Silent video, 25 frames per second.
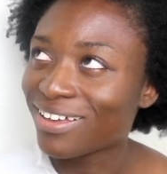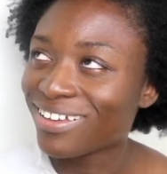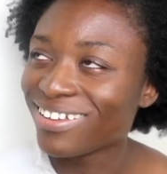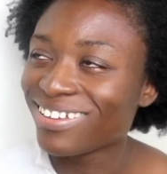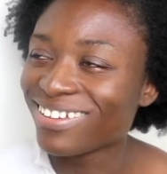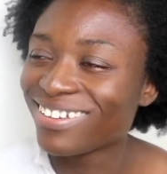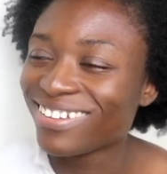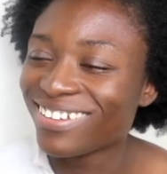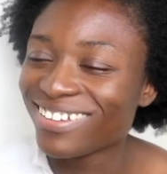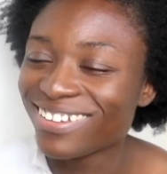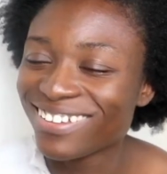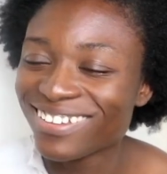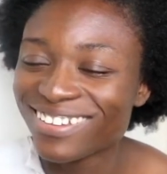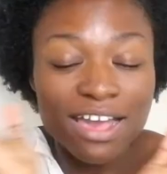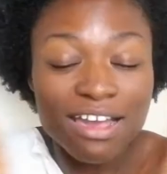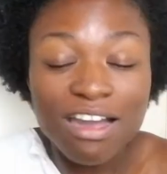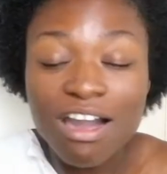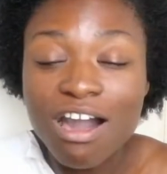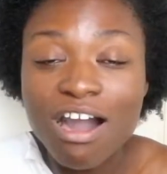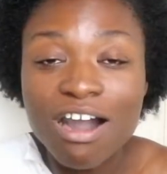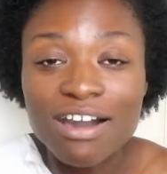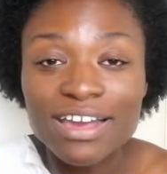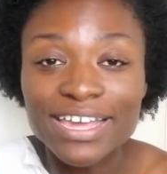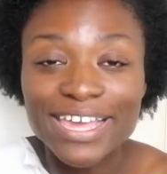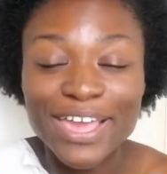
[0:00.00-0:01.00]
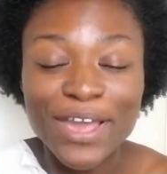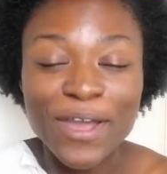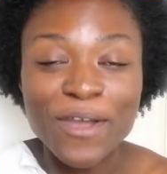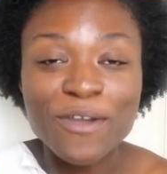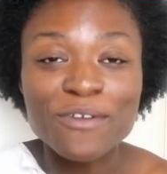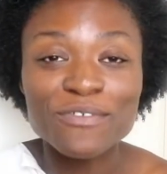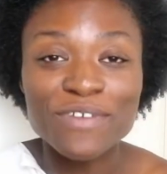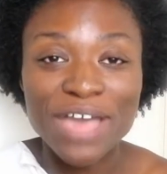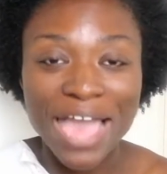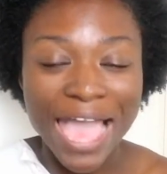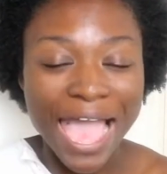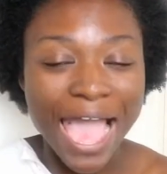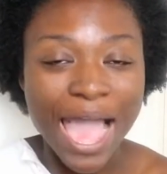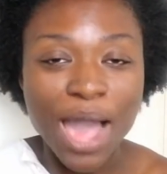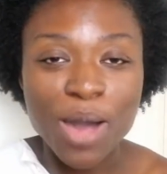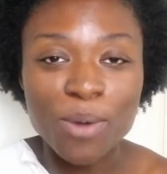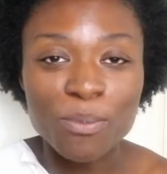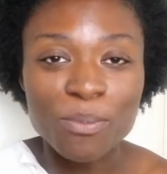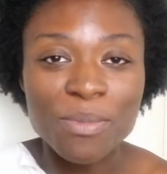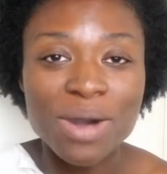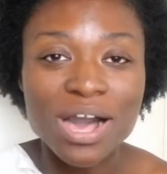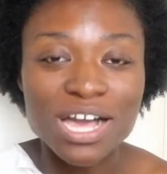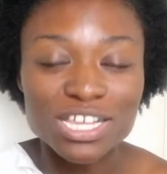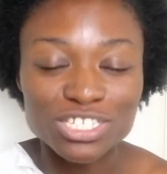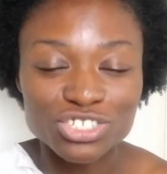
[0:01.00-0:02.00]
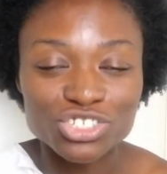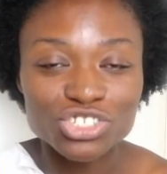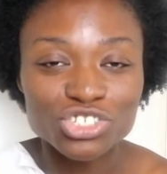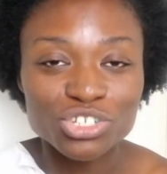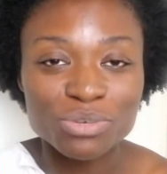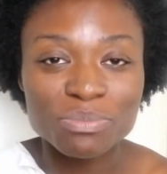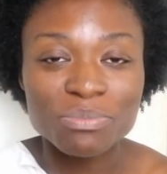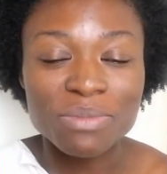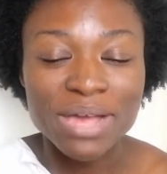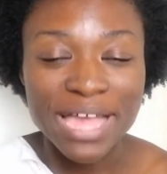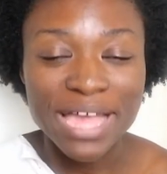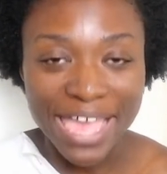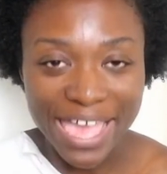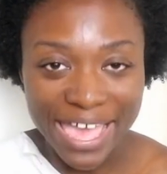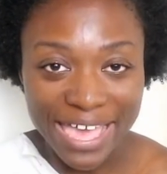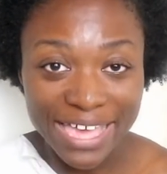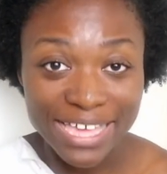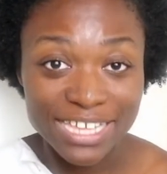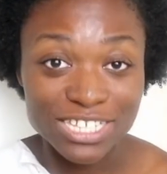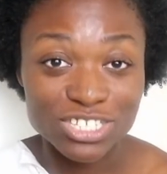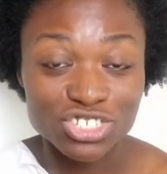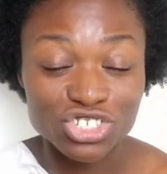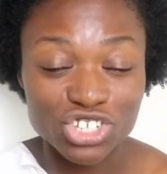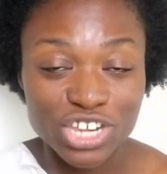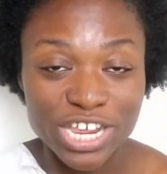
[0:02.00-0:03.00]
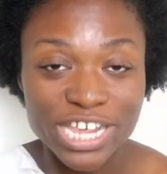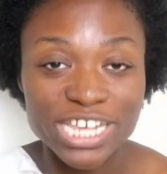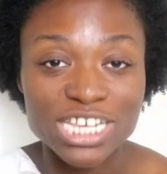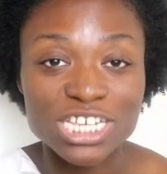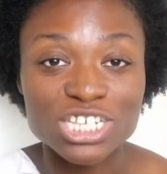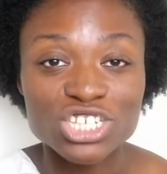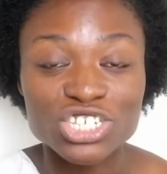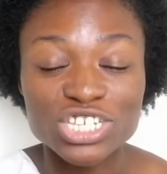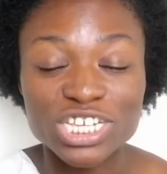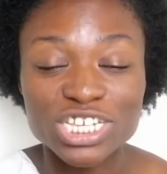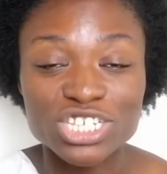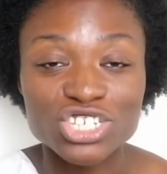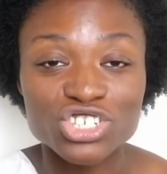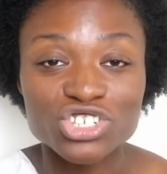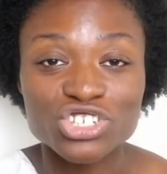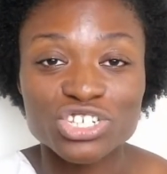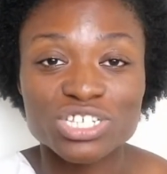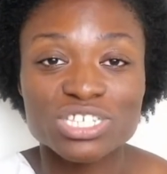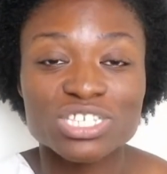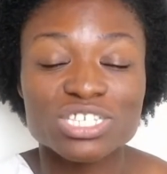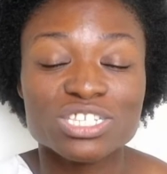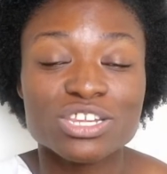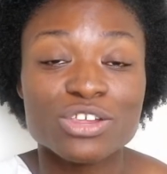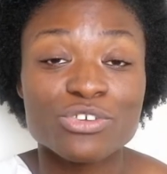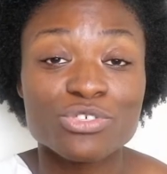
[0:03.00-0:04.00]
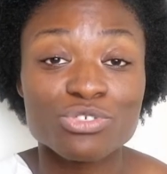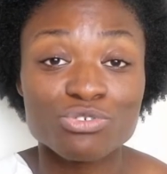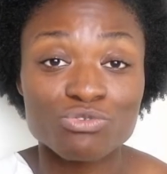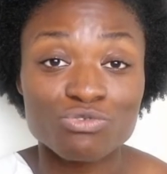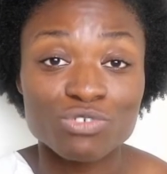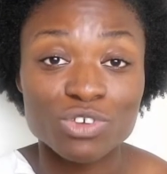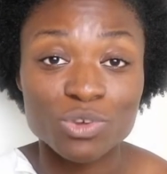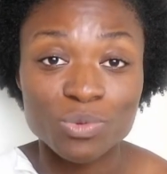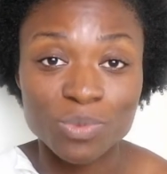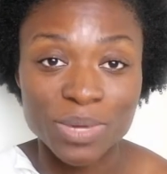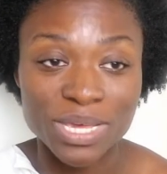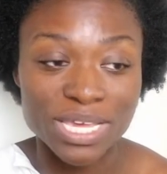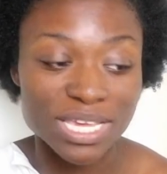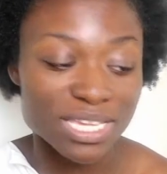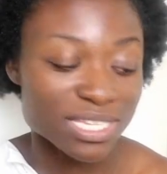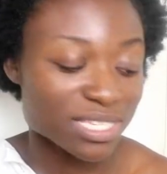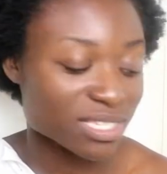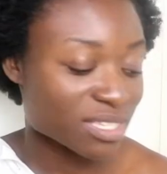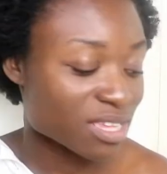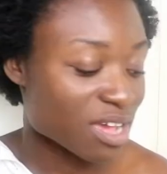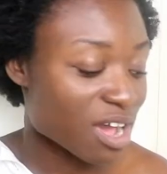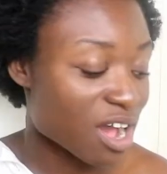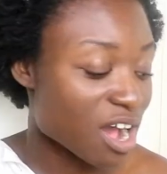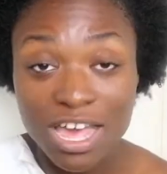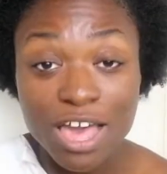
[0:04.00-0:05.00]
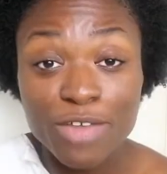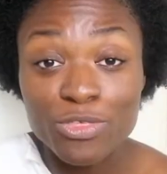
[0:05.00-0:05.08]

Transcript: I can't get over how much my hair has changed in just three weeks.